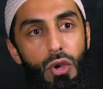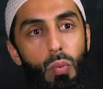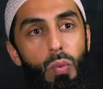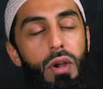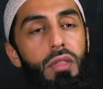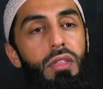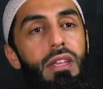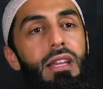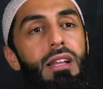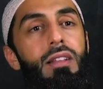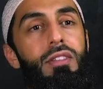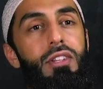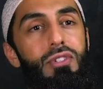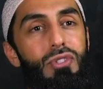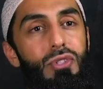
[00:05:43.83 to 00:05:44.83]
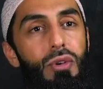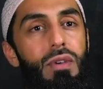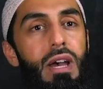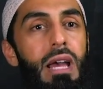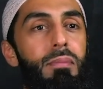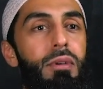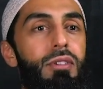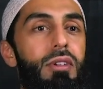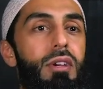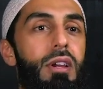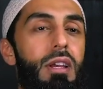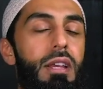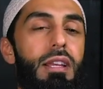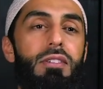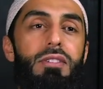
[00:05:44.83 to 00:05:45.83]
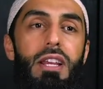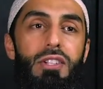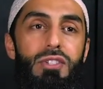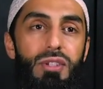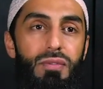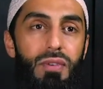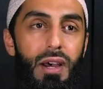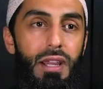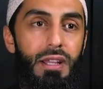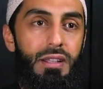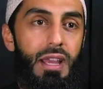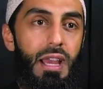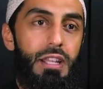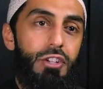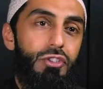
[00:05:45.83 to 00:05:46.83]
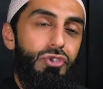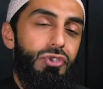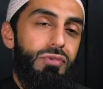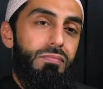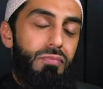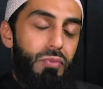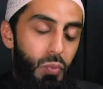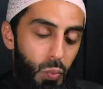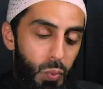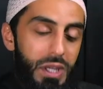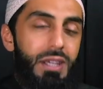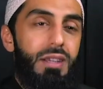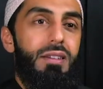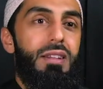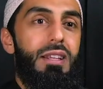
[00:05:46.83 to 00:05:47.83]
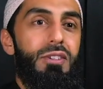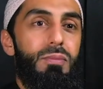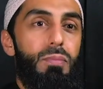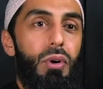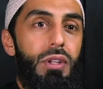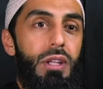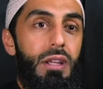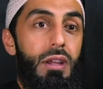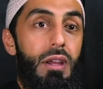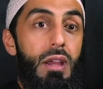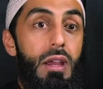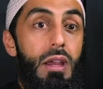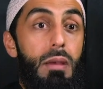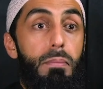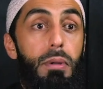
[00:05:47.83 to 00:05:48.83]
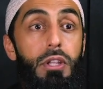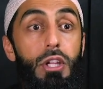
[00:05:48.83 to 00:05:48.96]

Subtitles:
where the illness of Ahmed intensified and it weakened his body, but